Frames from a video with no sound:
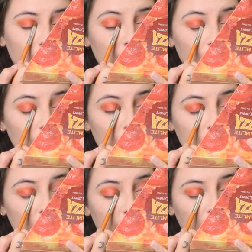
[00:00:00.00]

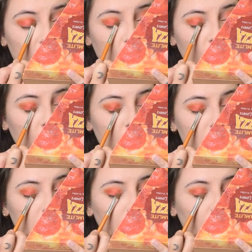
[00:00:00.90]
unfortunate if that's what the
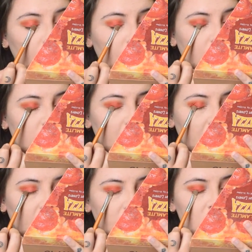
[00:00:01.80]
rest of the world thinks
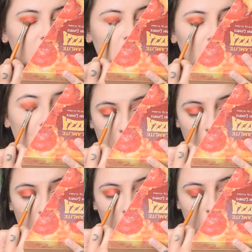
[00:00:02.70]
about us.
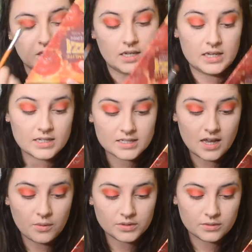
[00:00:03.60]
Like, is
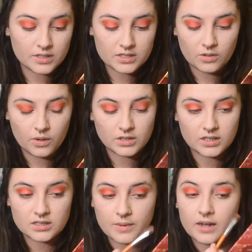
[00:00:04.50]
that what the rest of the world
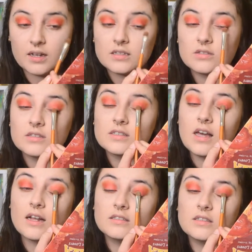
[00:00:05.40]
thinks about us? Or is
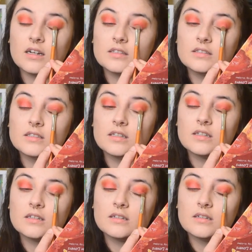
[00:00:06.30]
that just...
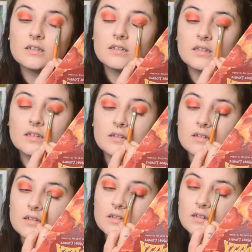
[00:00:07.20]

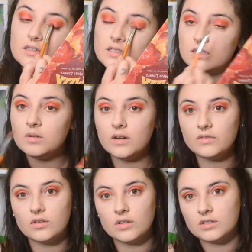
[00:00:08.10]
I still have
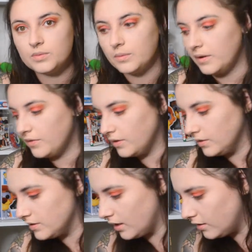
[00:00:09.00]
not learned to put my phone
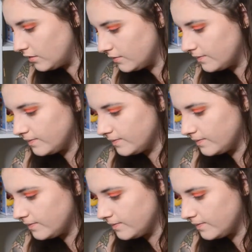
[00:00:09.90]
on silent.